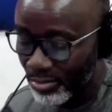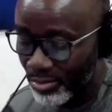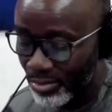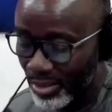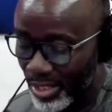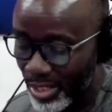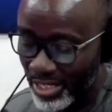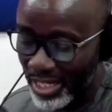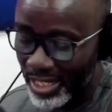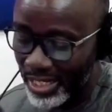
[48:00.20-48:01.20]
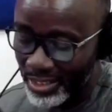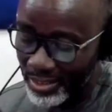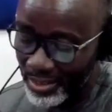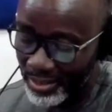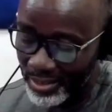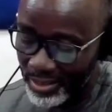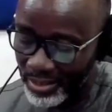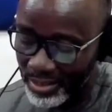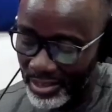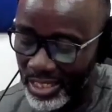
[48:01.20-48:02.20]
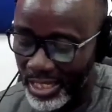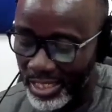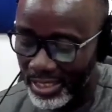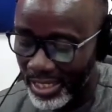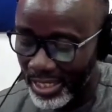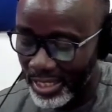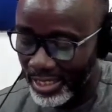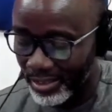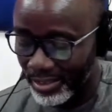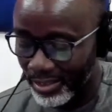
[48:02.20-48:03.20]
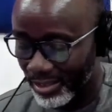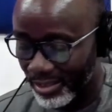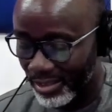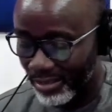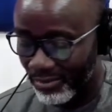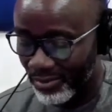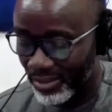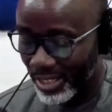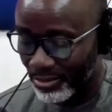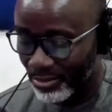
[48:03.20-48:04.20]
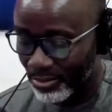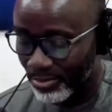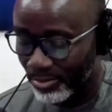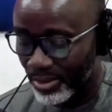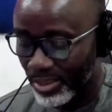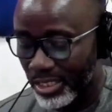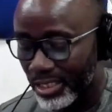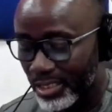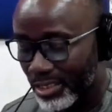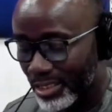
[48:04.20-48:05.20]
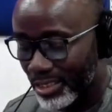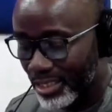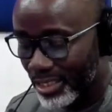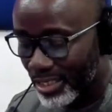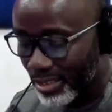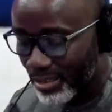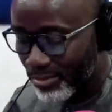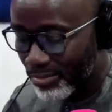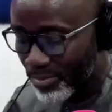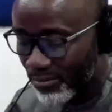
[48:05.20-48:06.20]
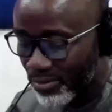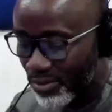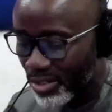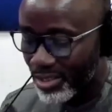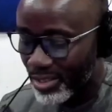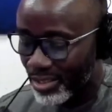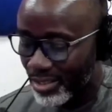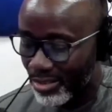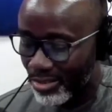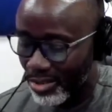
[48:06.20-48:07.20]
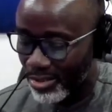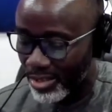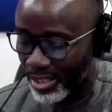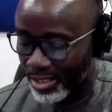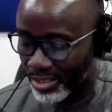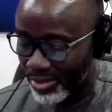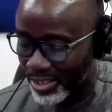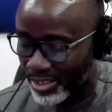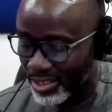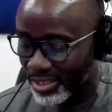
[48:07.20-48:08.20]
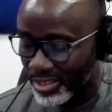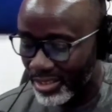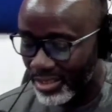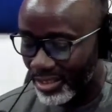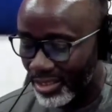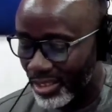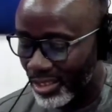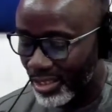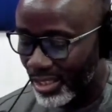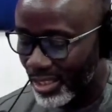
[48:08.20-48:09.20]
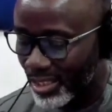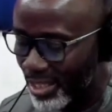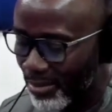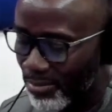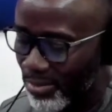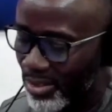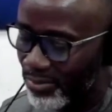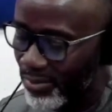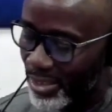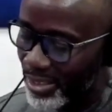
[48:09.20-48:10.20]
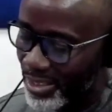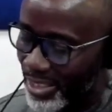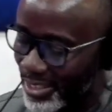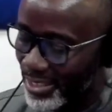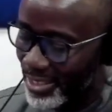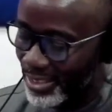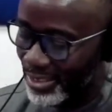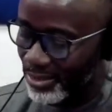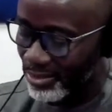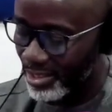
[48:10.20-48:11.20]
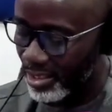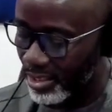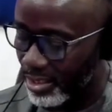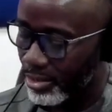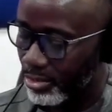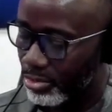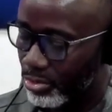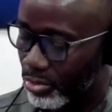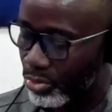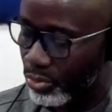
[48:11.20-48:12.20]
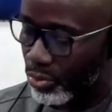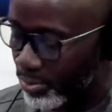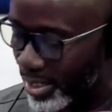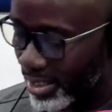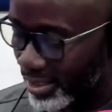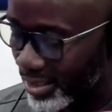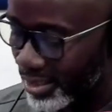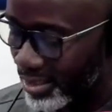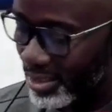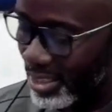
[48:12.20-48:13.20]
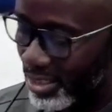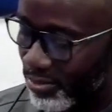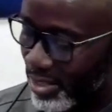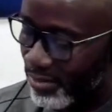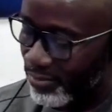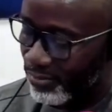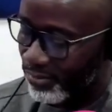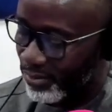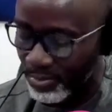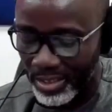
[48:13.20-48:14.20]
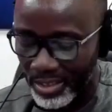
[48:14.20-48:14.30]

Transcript: having our lessons in a tech-driven classroom. The behaviorist strategies can establish fundamental skills through practice and reinforcement.